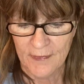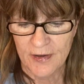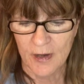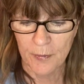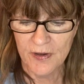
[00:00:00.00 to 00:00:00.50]

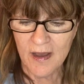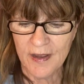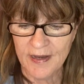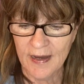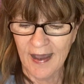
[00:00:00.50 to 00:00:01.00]
Number
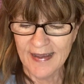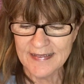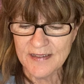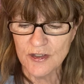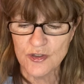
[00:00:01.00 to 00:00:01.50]
nine, I
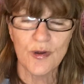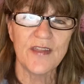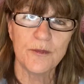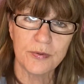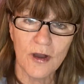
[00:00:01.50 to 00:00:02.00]
need to try
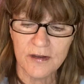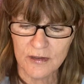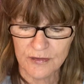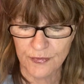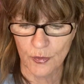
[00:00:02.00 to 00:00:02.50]
the
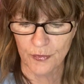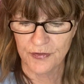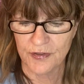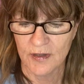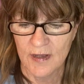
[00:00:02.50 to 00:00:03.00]
products
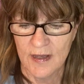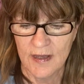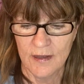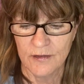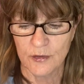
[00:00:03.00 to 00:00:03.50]
first.
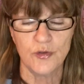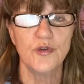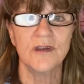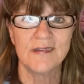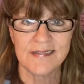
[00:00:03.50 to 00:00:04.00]
So you
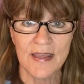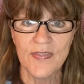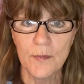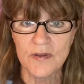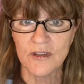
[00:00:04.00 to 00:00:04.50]
could
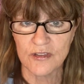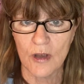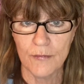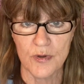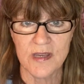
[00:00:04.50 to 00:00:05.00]
send them a
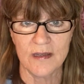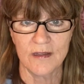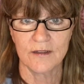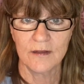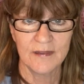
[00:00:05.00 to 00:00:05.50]
discovery
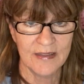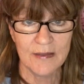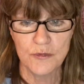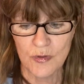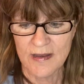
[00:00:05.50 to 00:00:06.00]
kit, let
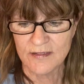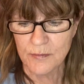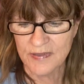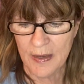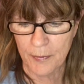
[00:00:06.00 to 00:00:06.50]
them try
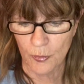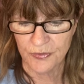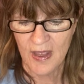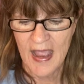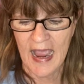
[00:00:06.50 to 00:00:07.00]
some
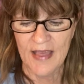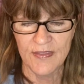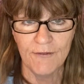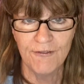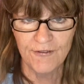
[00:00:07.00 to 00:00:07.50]
samples, and
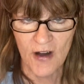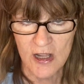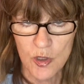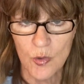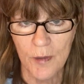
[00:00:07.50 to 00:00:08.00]
then
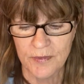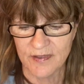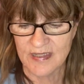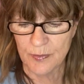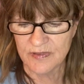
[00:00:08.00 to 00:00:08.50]
follow up to
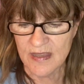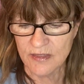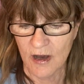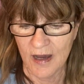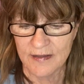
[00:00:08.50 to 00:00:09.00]
see what they
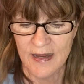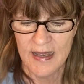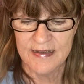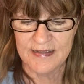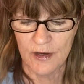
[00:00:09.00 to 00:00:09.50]
thought.
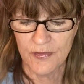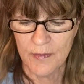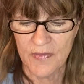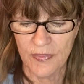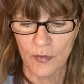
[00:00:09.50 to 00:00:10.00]
Tell
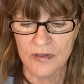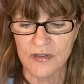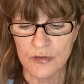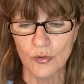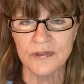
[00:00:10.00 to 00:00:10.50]
them that their
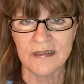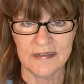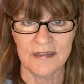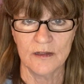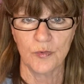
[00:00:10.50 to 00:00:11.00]
consultant
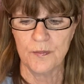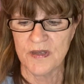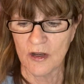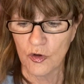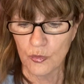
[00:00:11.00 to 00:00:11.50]
kit would
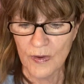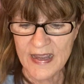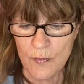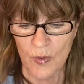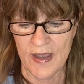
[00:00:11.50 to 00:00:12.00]
be a
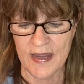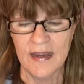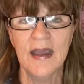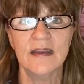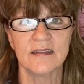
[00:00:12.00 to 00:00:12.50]
great
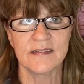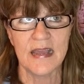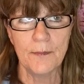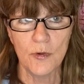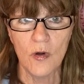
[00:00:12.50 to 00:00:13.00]
way to
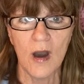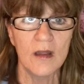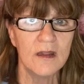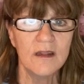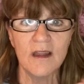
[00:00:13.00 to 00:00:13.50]
sample a
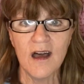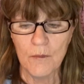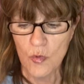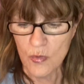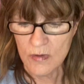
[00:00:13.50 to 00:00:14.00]

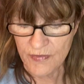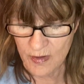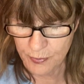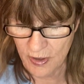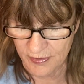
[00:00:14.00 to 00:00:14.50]
lot more of
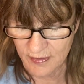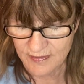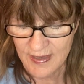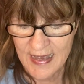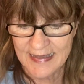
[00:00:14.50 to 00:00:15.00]
our
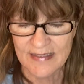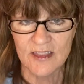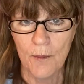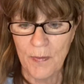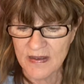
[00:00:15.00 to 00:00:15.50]
products, get
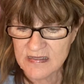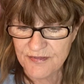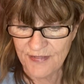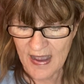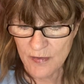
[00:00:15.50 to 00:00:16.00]
the best
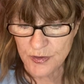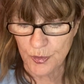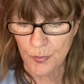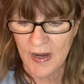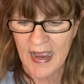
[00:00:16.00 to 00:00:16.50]

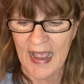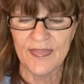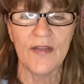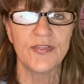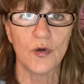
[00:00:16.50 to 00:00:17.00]
value, and
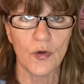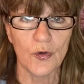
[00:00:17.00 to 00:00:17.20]
that they'll